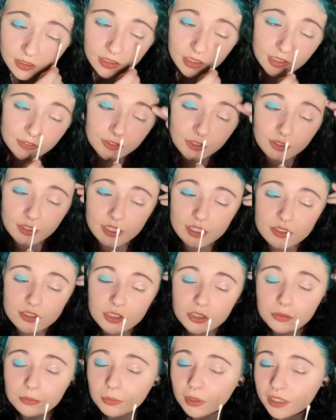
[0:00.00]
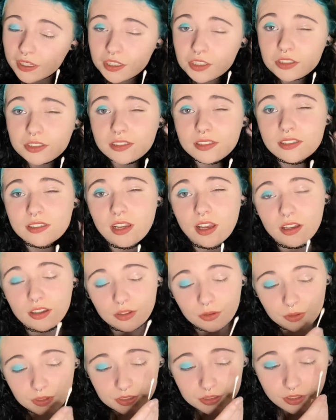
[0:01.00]
If you get too much, it's not
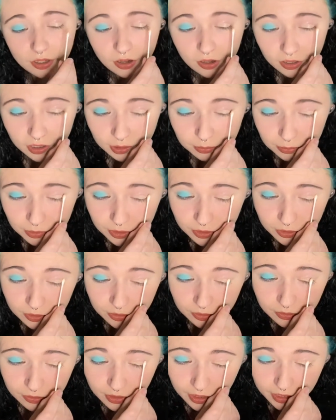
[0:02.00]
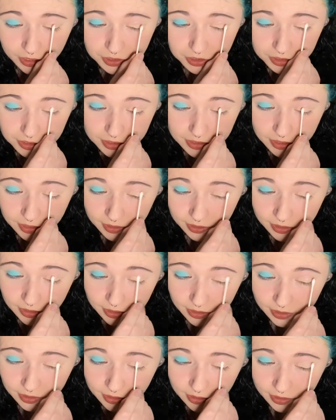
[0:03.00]
going to harm you. I just think
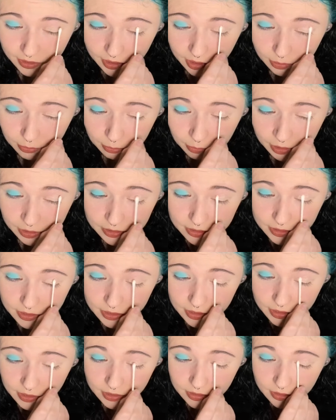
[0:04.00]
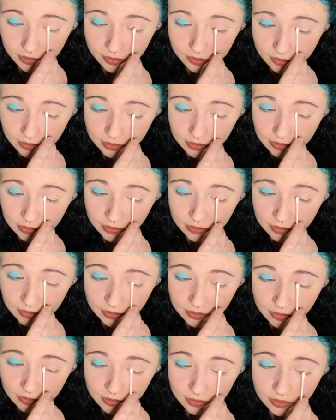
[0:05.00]
it can get messy,
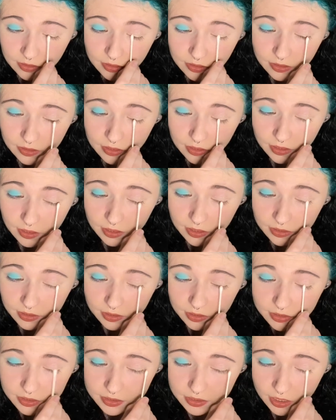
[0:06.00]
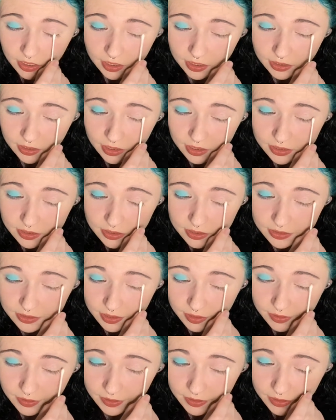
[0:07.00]
and it's not
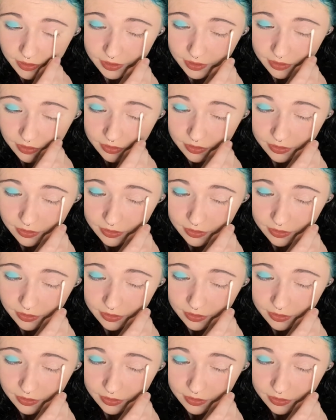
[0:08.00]
necessary.